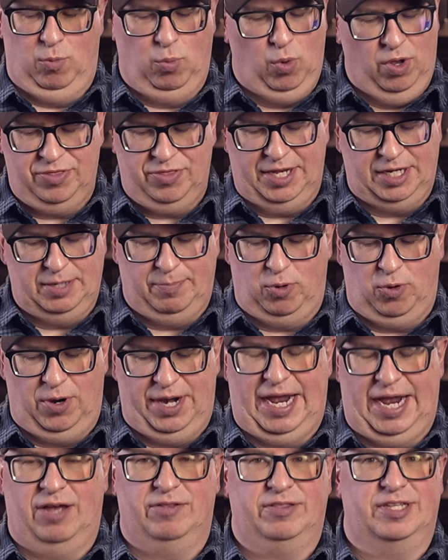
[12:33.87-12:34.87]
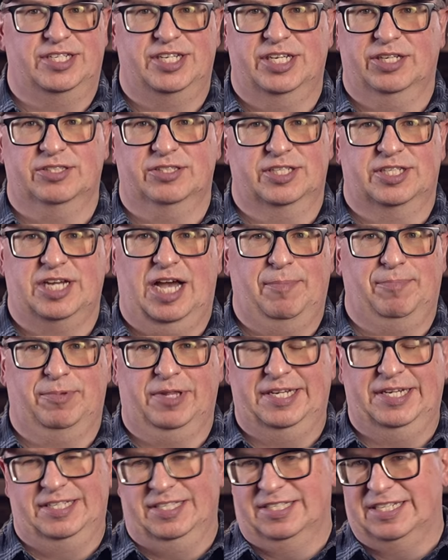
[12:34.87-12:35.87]
One thing to point out, the Tilta top
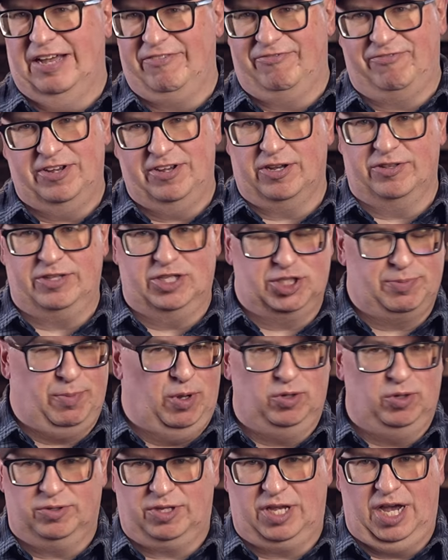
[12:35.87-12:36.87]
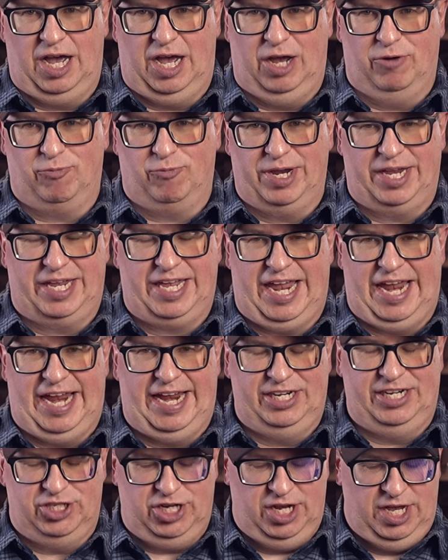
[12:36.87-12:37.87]
plate does not fit on the SmallRig
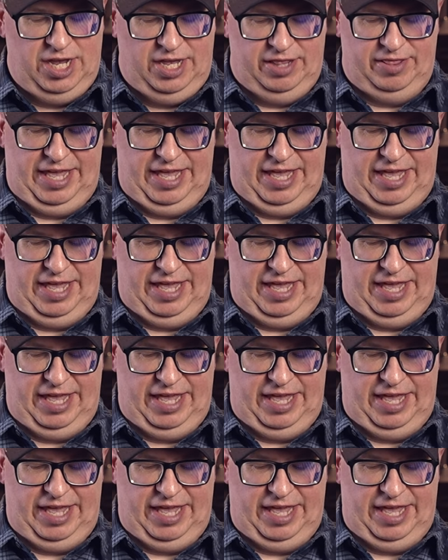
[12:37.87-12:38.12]
cage.